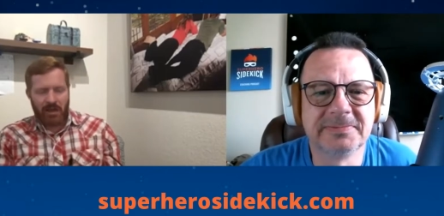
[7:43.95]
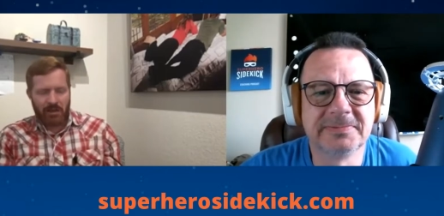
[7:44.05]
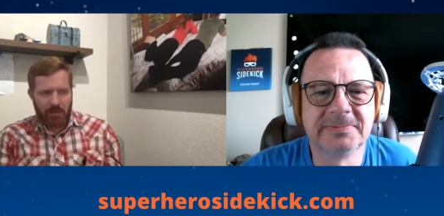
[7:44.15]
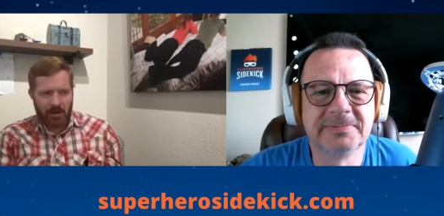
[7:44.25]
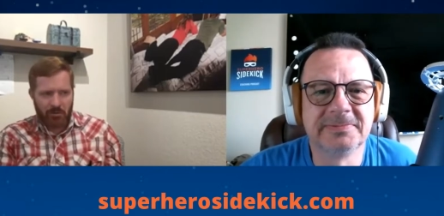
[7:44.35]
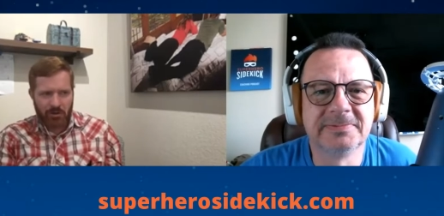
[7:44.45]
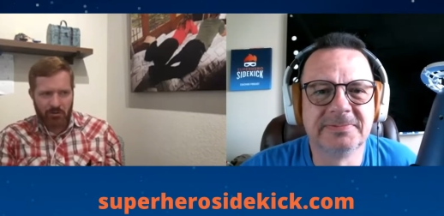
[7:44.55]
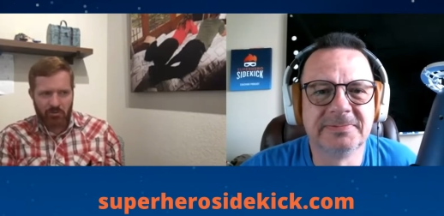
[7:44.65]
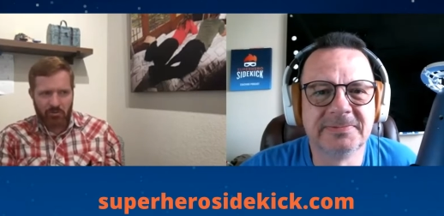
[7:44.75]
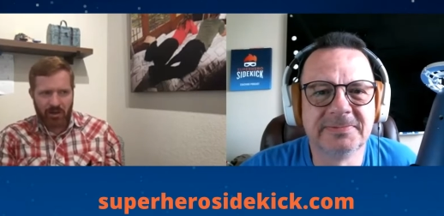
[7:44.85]
Speaker 1: I, better quick
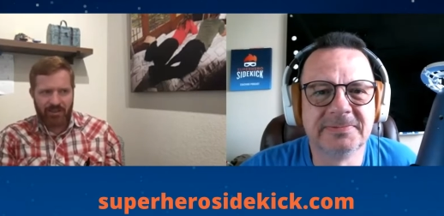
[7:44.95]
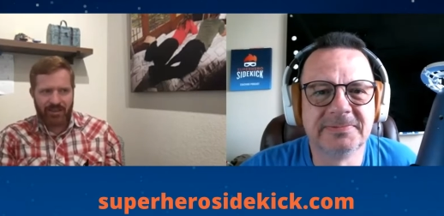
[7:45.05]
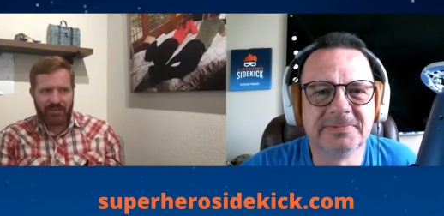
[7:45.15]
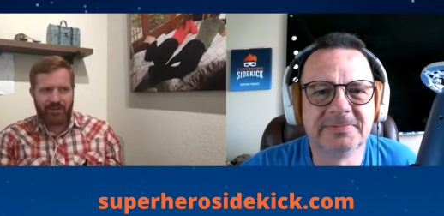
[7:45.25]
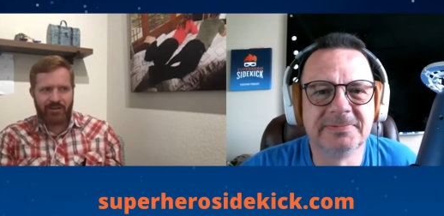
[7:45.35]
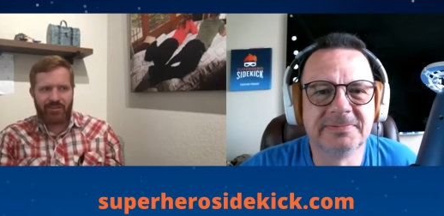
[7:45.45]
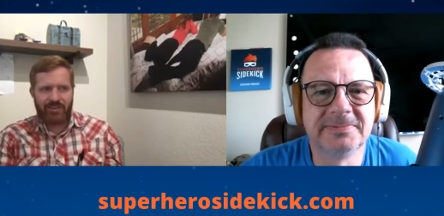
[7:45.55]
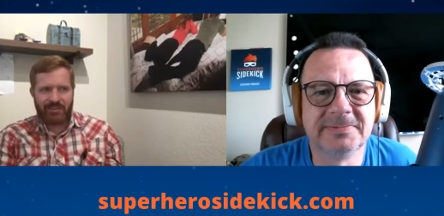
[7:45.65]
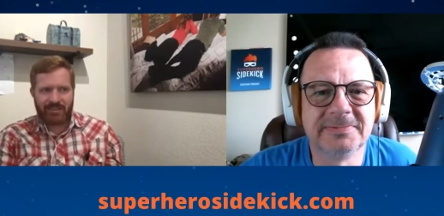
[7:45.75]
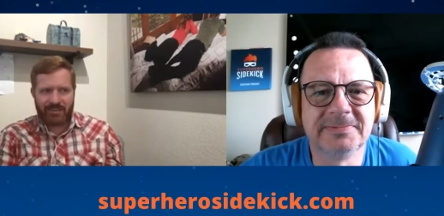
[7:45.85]
respond to that you know i
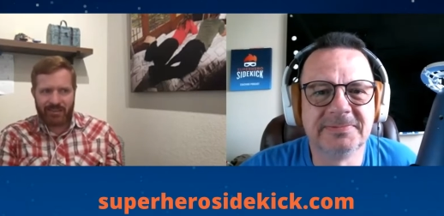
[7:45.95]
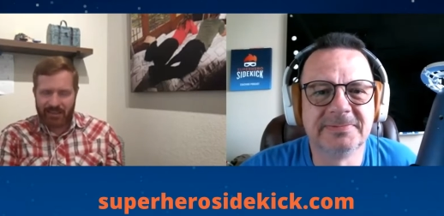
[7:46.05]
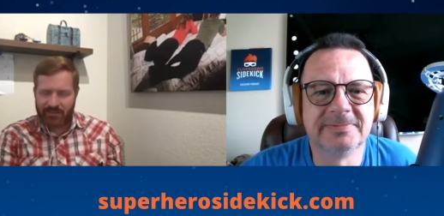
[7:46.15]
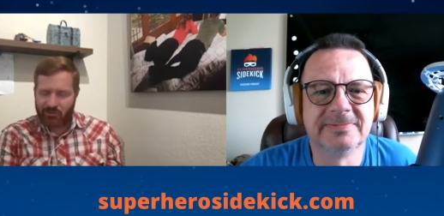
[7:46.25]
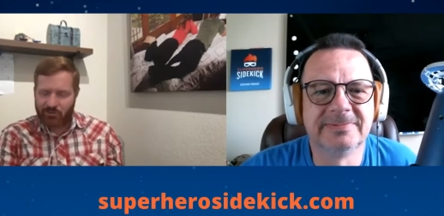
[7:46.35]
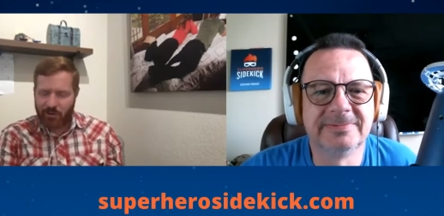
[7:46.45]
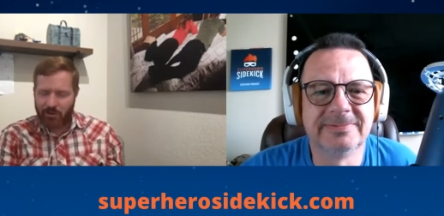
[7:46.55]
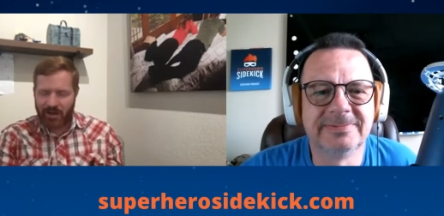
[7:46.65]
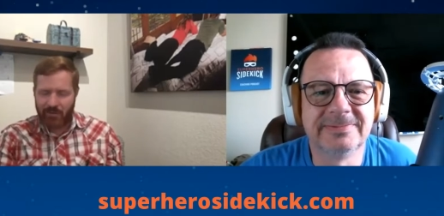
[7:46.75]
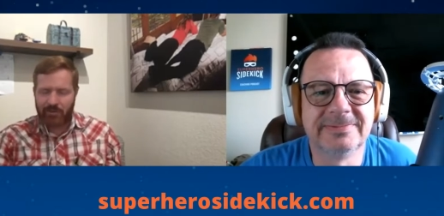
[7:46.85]
think the, the kid's
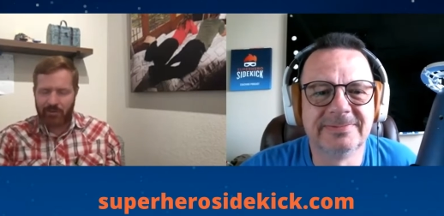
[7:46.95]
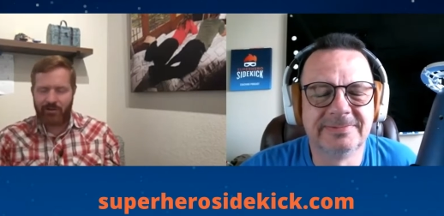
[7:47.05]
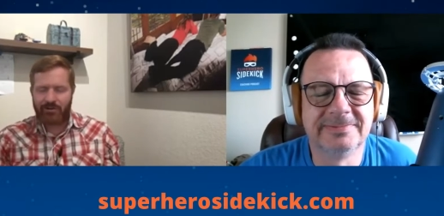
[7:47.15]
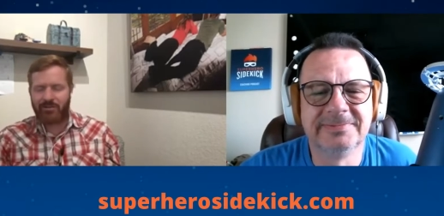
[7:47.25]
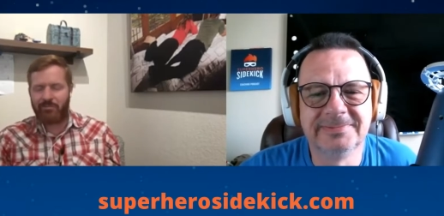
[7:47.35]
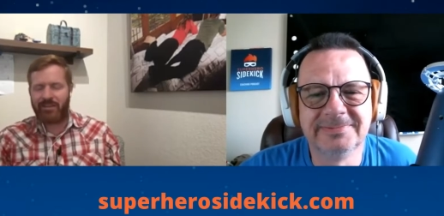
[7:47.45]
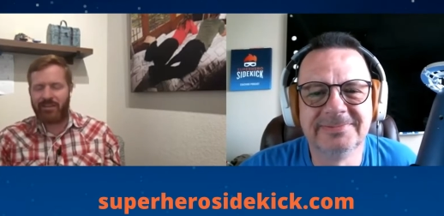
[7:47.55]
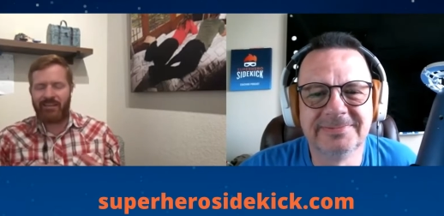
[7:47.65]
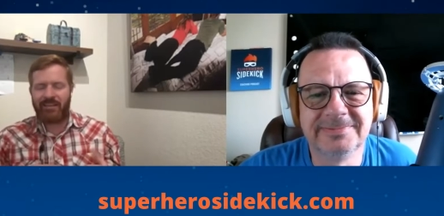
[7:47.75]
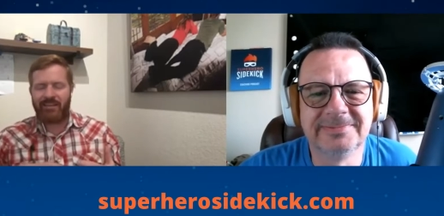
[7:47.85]
throwing up you know or something like
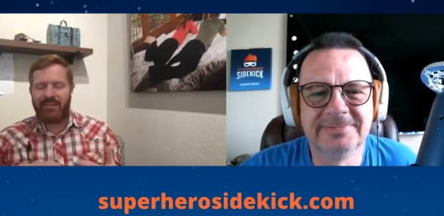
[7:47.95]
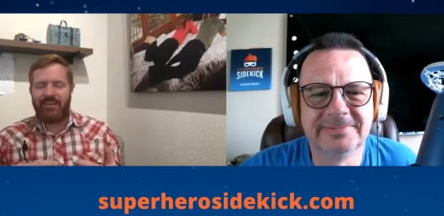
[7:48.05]
that like